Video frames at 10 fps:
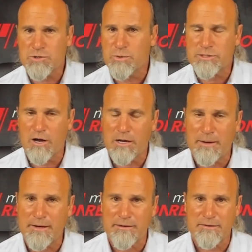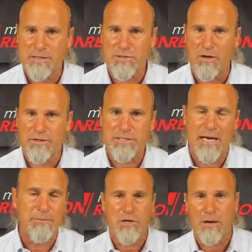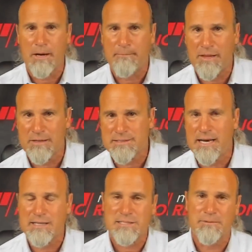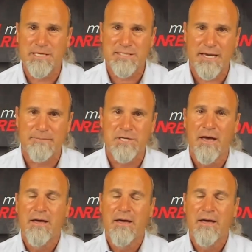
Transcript: we talk about this all the time. about Peloton, some of these names.